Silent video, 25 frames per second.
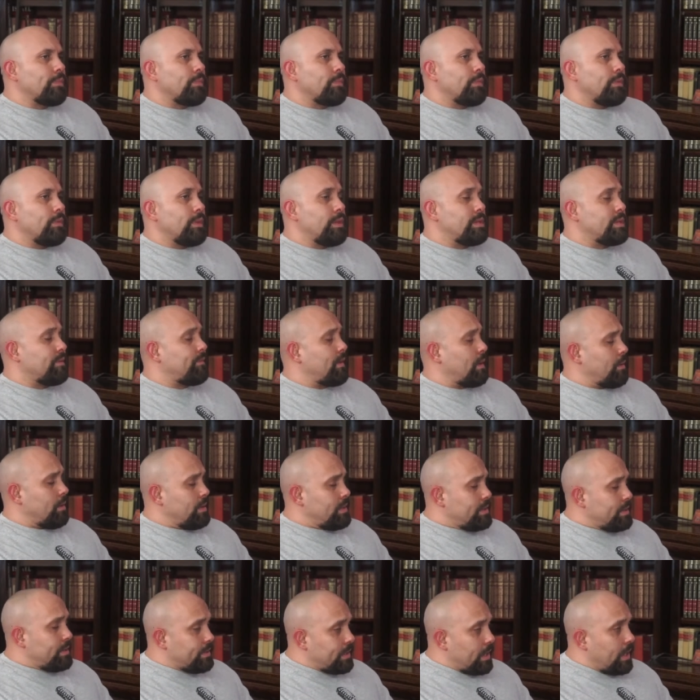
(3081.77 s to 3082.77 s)
is a very
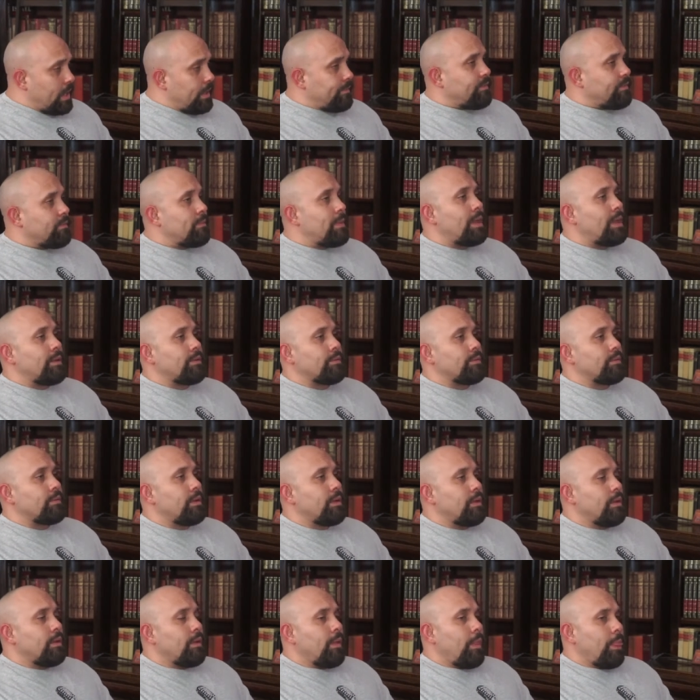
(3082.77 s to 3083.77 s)
safe manner
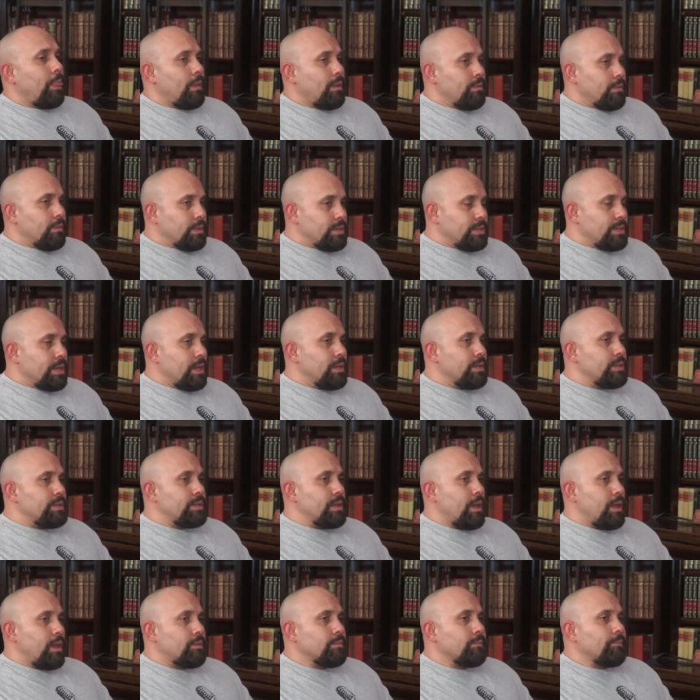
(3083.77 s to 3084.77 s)
in the sense
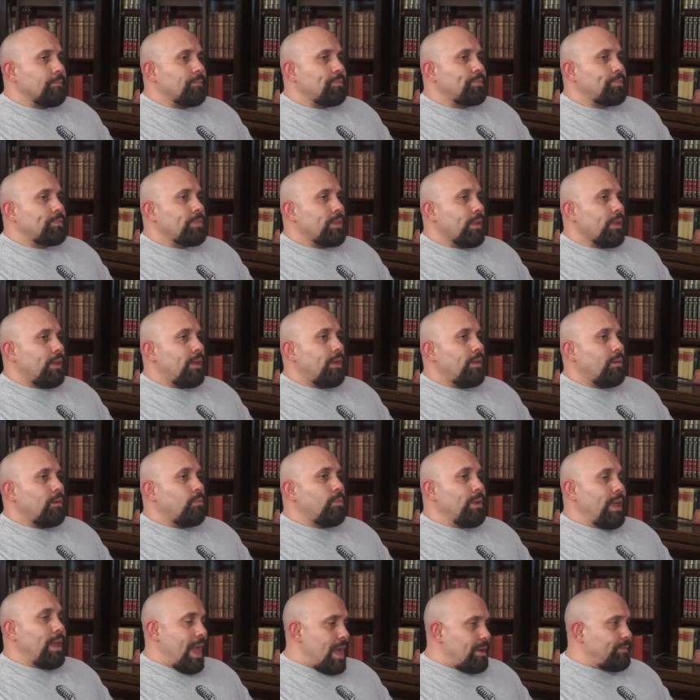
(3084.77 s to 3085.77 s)
that uh,
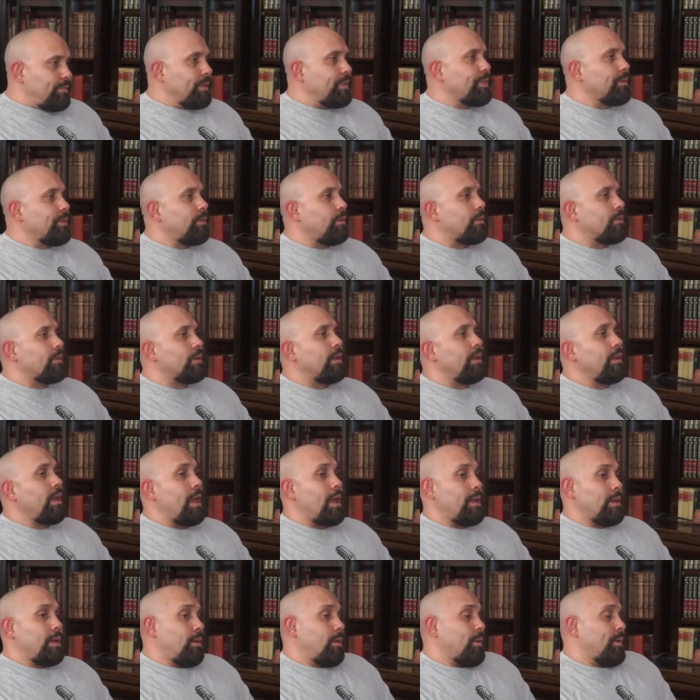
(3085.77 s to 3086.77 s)
we have authority
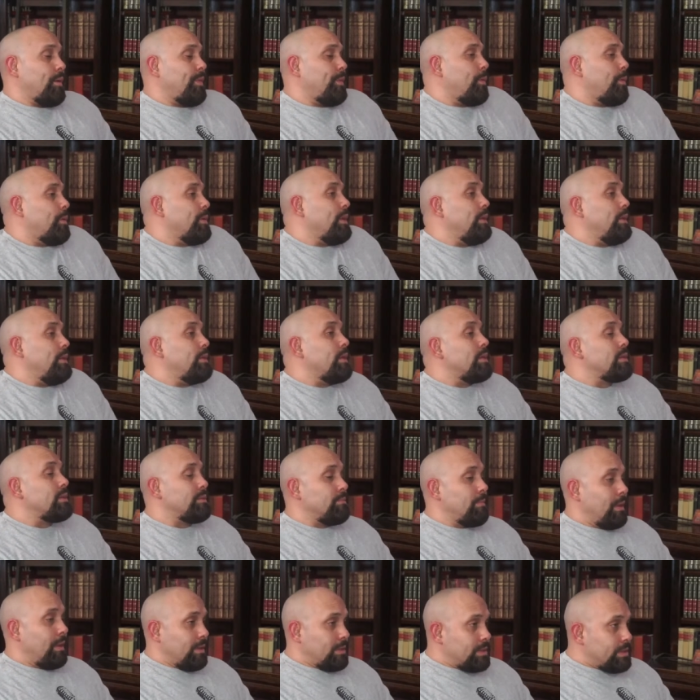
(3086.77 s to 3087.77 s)
and our mm-hmm. authority does
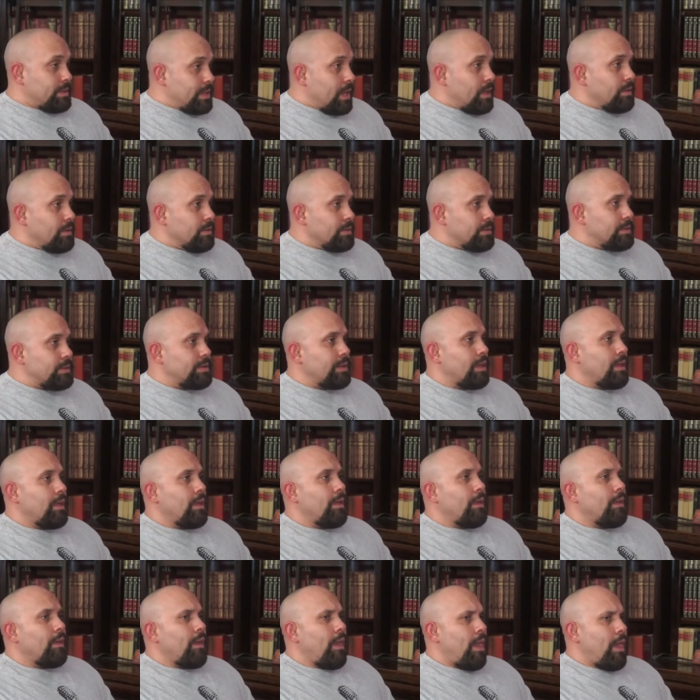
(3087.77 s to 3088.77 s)
make sense.
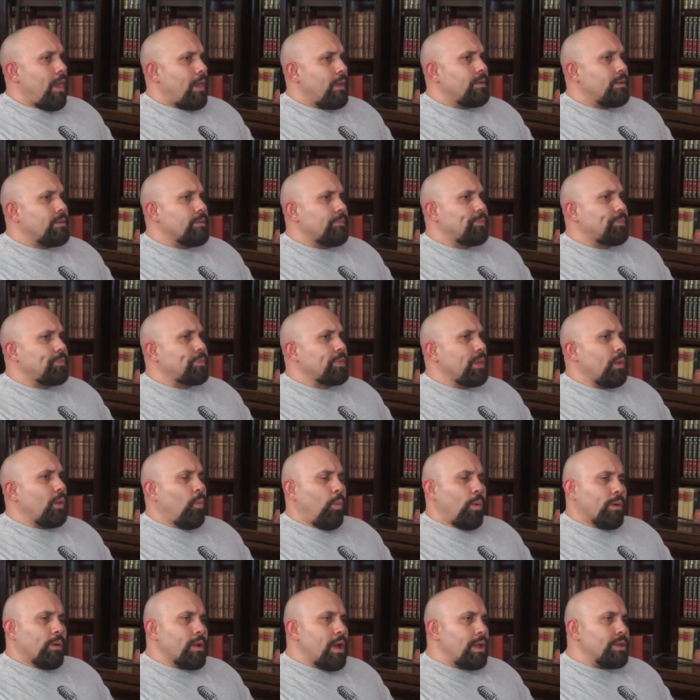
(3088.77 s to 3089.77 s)
And
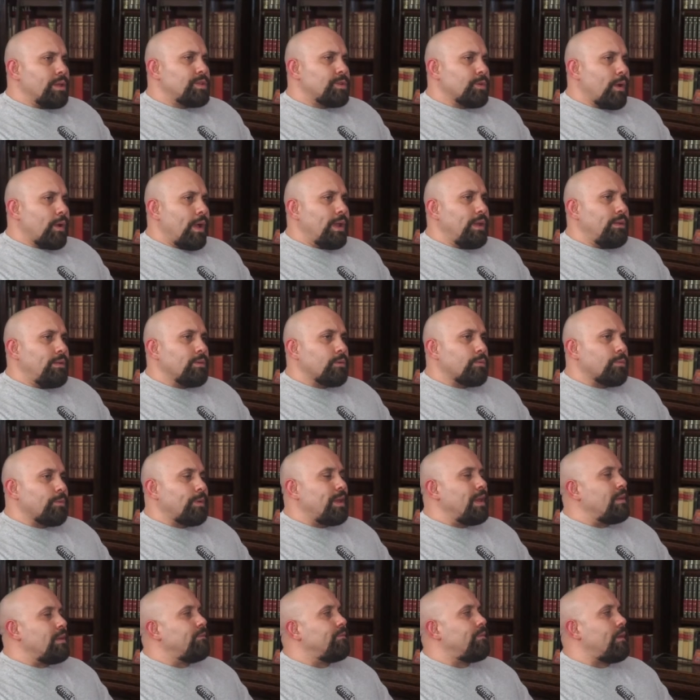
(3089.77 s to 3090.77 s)
we're not trying to
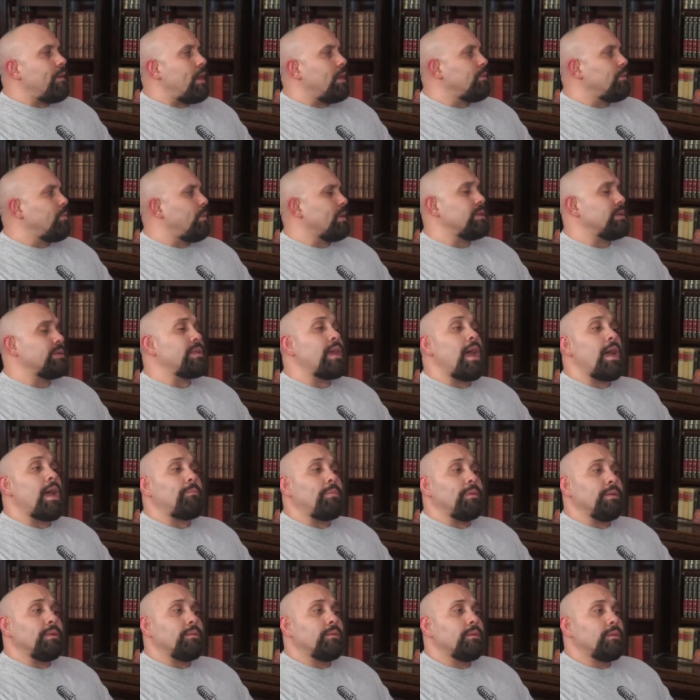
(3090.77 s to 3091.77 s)
reinvent what has
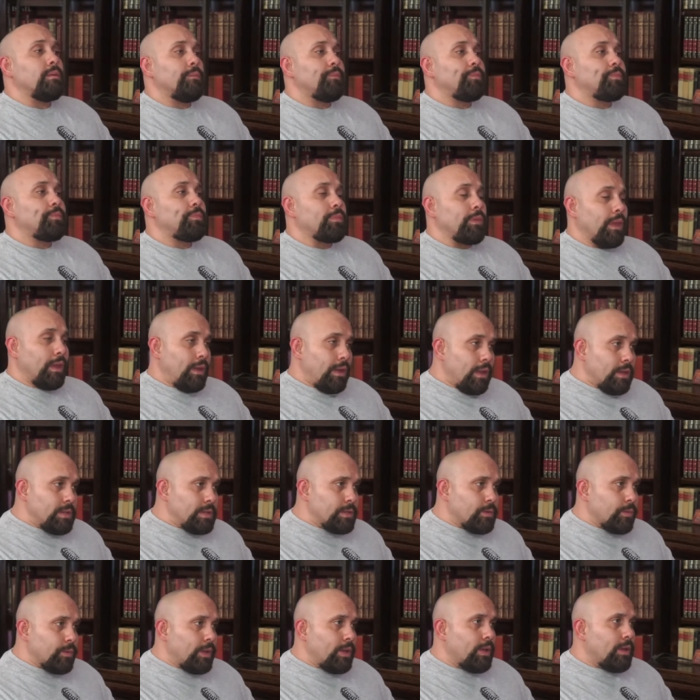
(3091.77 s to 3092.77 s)
happened in
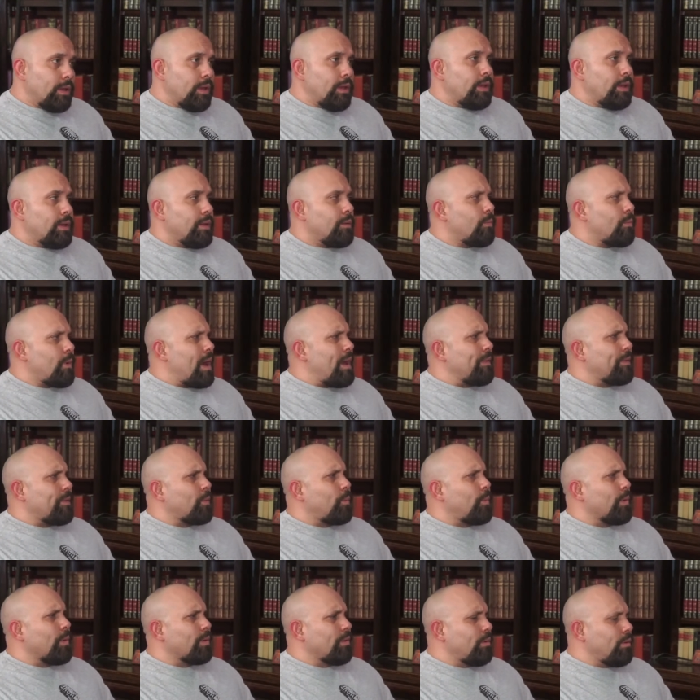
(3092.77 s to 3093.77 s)
history. Mm. Rather,
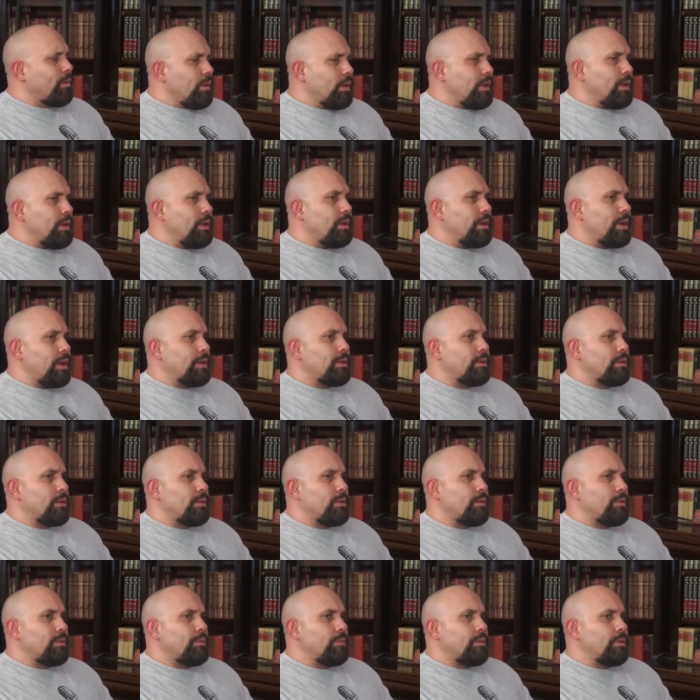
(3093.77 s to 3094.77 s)
we're looking at,
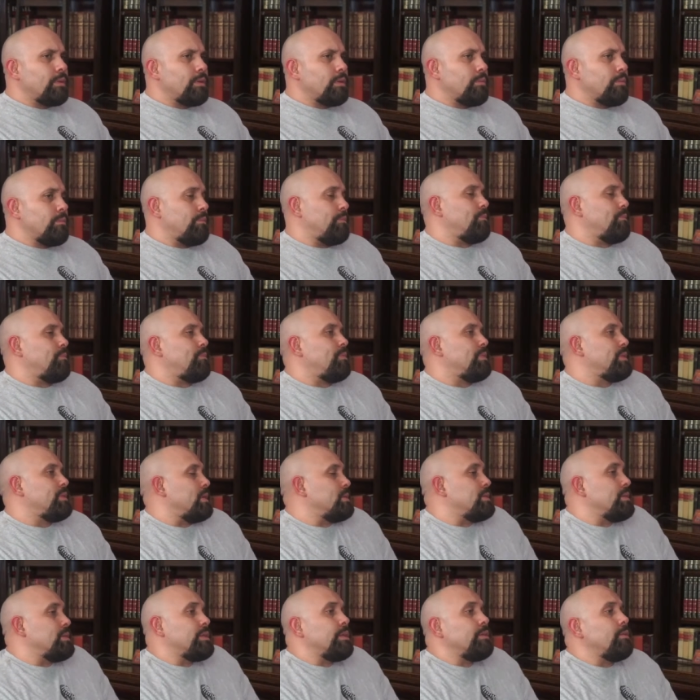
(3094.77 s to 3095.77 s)
uh,
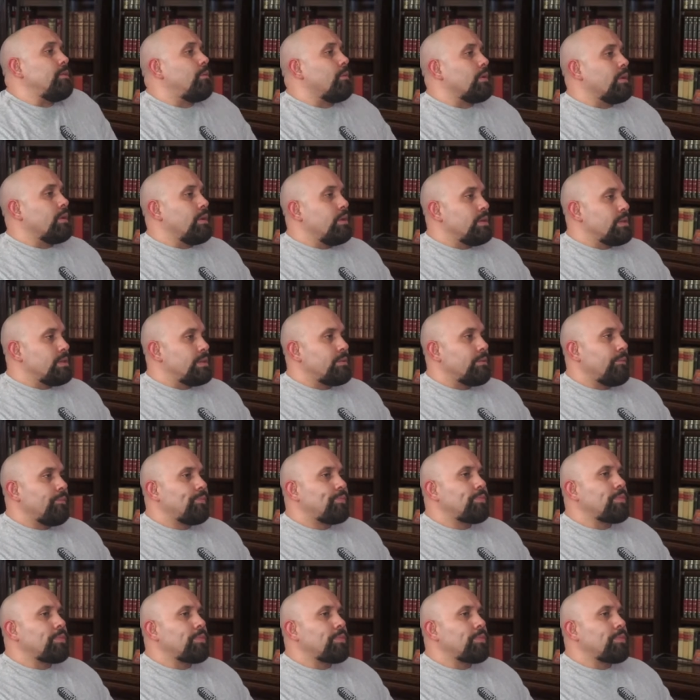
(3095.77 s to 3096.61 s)
such as Honorius. Yeah.